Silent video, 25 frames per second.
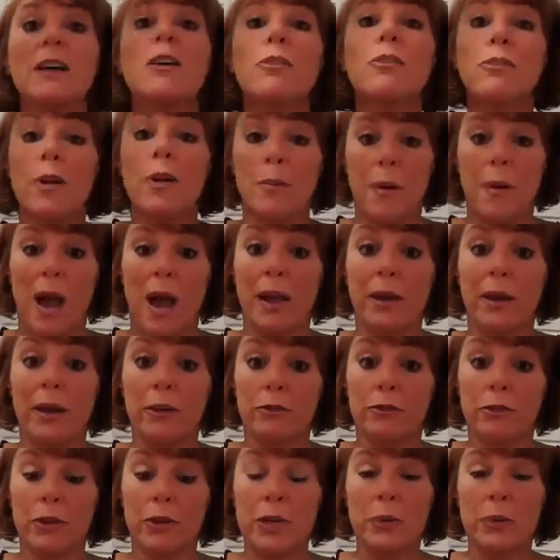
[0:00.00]
from higher
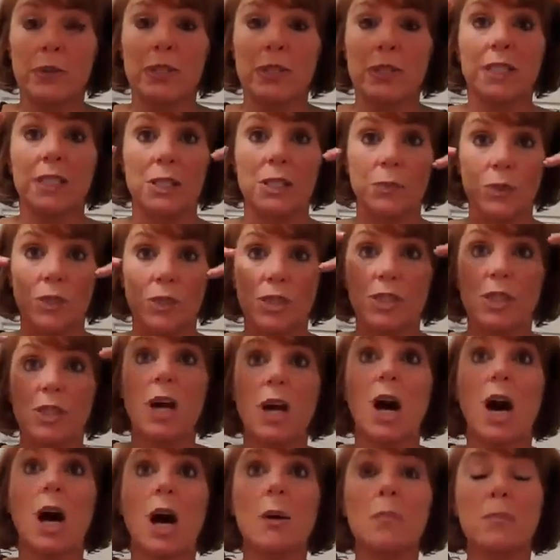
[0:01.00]
frequencies, which is an
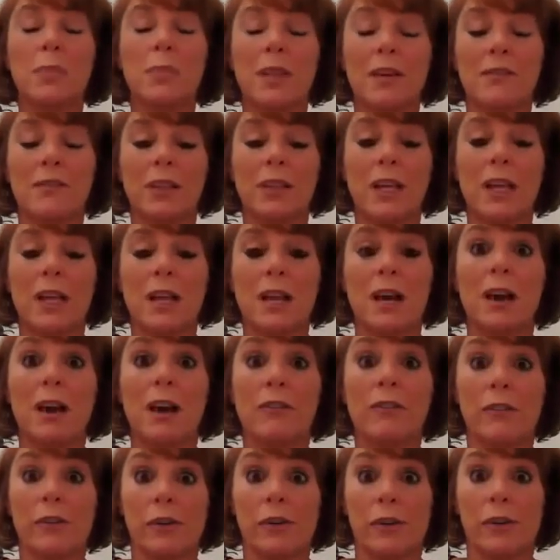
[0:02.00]
up leveling
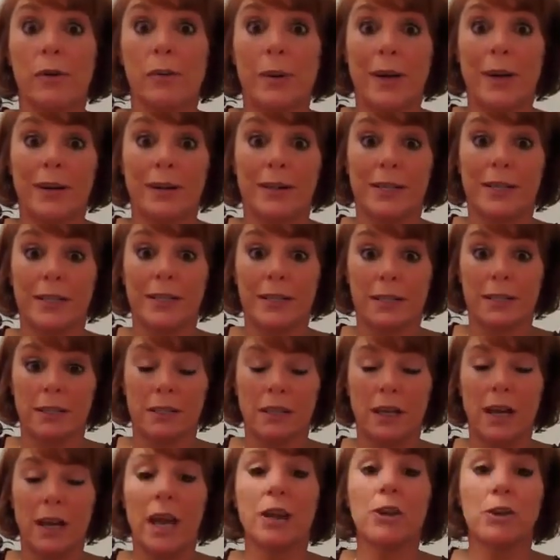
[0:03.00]
of your
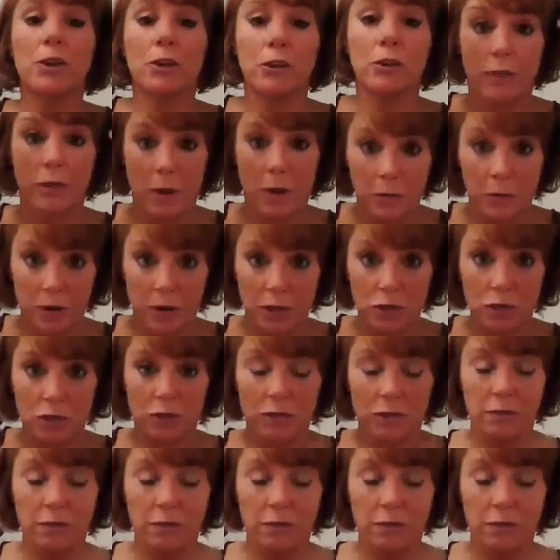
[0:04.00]
awareness and your vibration.